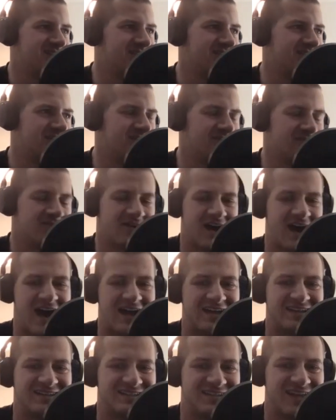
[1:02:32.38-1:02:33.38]
little
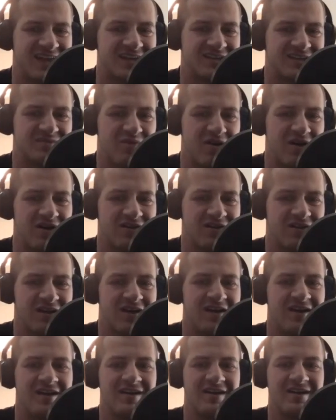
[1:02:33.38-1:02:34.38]
high stakes
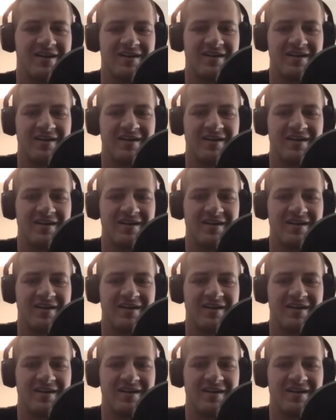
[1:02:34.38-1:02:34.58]
parlay.